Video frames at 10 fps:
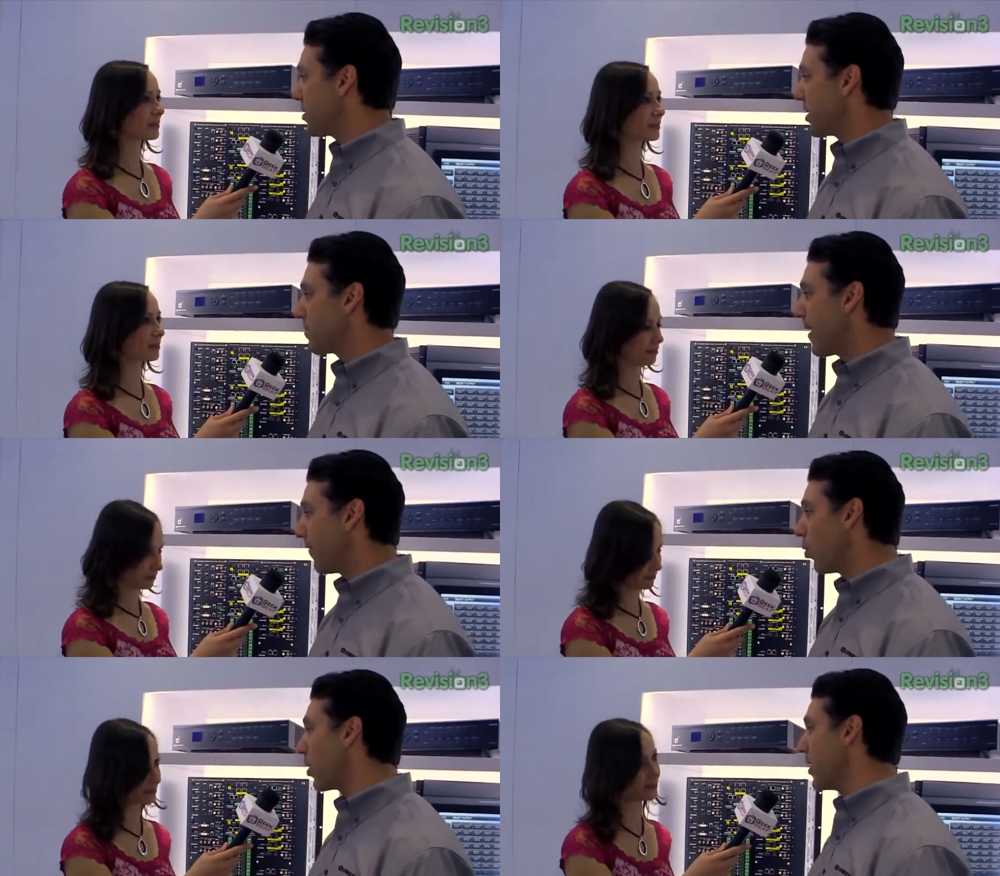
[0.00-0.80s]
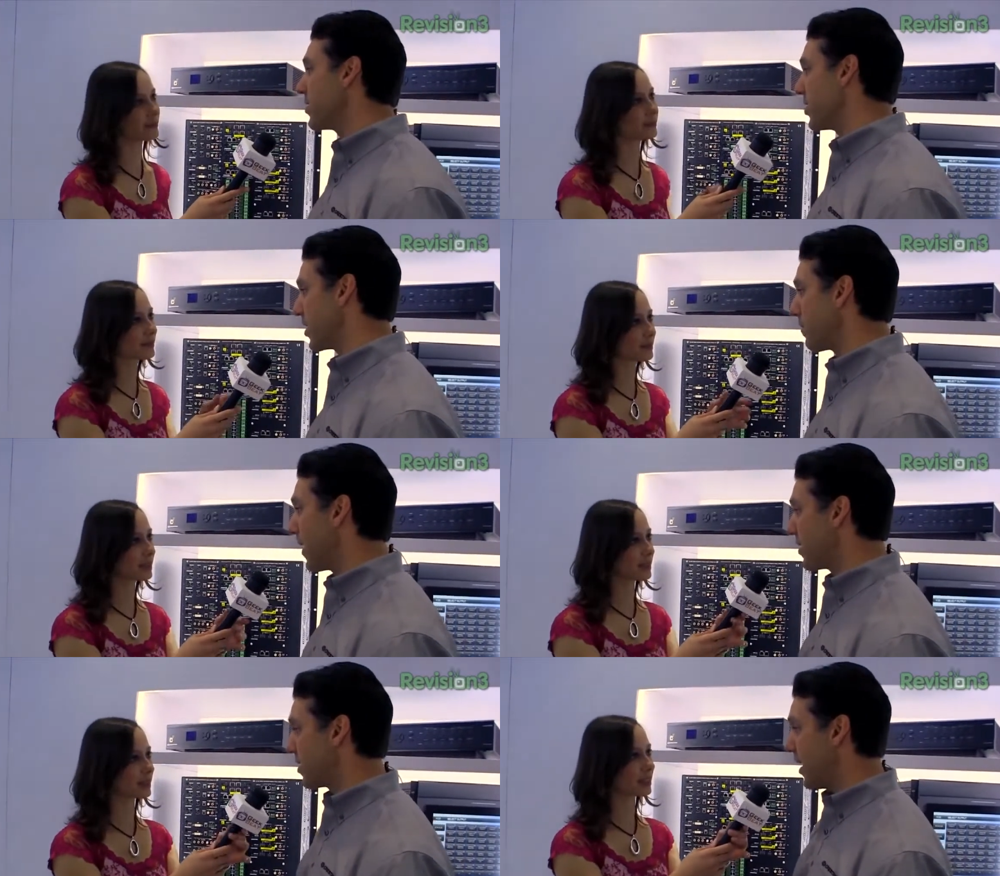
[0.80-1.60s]
Speaker 1: six by four and six
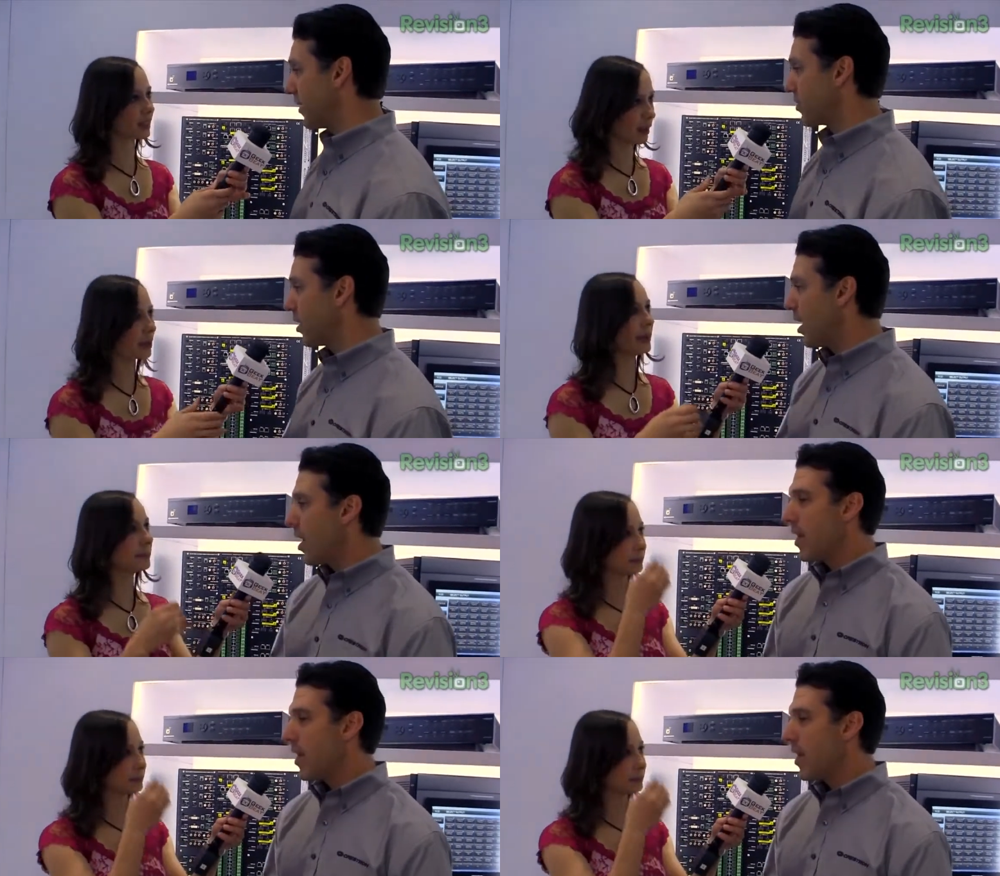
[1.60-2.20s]
by six. Okay.